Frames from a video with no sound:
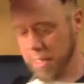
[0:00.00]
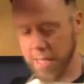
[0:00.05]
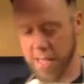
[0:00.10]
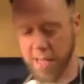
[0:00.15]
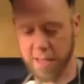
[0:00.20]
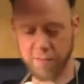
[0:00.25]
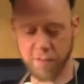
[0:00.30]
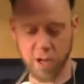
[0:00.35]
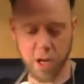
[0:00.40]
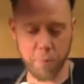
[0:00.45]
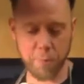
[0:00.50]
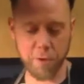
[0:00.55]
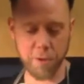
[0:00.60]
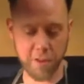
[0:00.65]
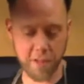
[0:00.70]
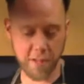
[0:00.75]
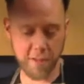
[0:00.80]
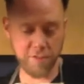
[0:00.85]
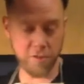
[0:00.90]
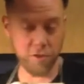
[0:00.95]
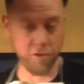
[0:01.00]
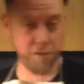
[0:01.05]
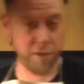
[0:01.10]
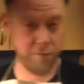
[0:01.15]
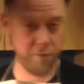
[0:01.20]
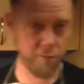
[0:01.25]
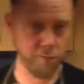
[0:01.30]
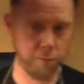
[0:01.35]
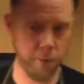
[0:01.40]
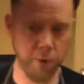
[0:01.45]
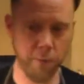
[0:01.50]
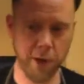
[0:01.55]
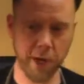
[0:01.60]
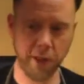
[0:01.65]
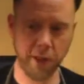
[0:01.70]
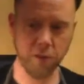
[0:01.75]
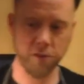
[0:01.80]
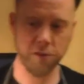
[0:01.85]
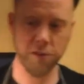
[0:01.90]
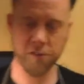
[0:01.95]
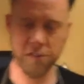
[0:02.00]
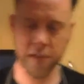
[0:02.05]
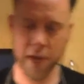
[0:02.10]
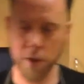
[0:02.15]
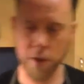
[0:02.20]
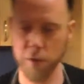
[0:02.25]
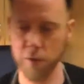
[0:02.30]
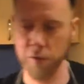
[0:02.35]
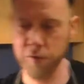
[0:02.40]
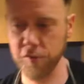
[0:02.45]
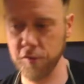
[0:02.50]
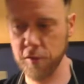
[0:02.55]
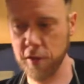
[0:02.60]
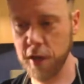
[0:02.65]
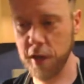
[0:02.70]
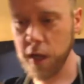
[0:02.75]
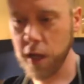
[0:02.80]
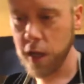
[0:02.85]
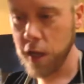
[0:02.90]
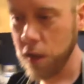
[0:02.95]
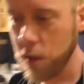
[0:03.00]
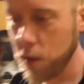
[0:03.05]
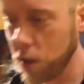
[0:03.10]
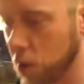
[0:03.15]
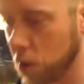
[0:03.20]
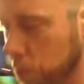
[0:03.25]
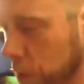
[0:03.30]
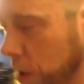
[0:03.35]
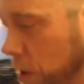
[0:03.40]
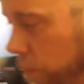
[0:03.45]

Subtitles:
I have a couple of these that are different from my regular dish towels. Come right